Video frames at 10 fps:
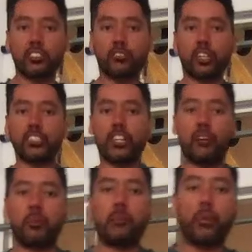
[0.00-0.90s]
stretch out
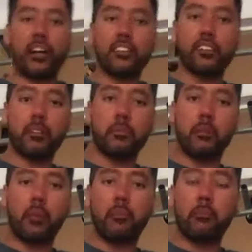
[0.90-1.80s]
my bicep and
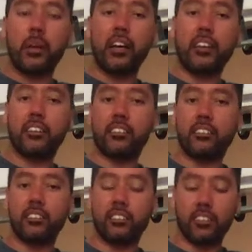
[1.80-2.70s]
my pec.
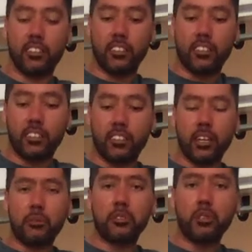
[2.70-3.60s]
Okay,
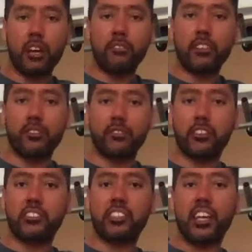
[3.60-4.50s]
we'll do that for the
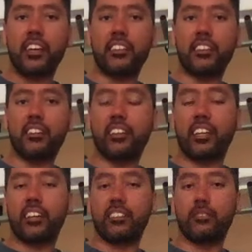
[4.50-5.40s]
first set, and then I'll
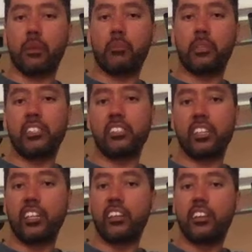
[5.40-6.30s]
get into my
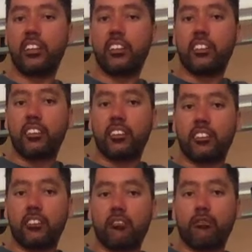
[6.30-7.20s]
PT.
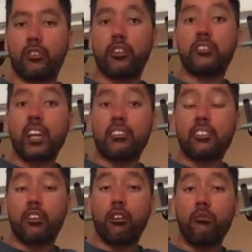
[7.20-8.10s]
For those guys at
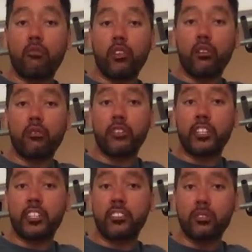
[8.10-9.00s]
home, feel free
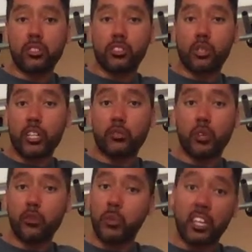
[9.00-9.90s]
to do this stretch
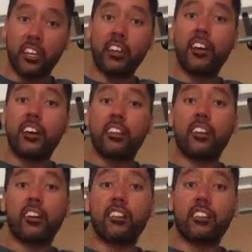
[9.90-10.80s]
with me. And
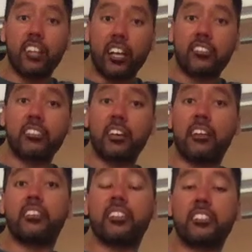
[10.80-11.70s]
then on the next set,
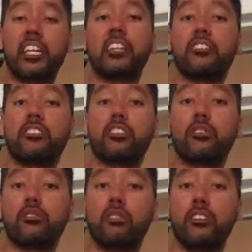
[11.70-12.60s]
let's get into
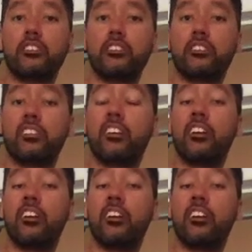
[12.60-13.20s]
those crunches